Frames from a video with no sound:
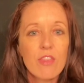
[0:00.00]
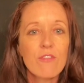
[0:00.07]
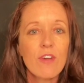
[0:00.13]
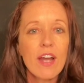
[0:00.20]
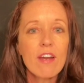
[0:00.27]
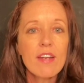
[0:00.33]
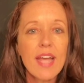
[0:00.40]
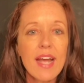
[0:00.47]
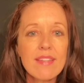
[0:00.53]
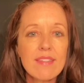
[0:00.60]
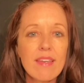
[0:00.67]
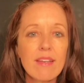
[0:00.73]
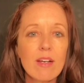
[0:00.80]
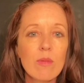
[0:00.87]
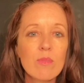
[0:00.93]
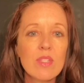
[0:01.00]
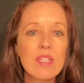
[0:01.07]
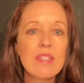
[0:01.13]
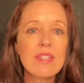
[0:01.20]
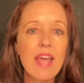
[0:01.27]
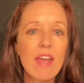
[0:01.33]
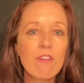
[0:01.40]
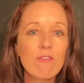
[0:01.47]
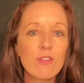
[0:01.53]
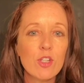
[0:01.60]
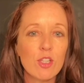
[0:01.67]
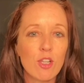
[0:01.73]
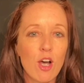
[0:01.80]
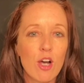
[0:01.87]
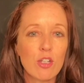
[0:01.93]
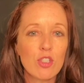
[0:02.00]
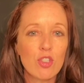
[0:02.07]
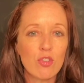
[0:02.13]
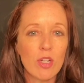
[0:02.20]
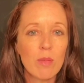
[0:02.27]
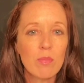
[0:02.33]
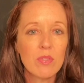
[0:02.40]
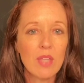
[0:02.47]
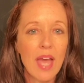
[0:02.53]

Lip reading: The fire gasket comes in 10-foot long strips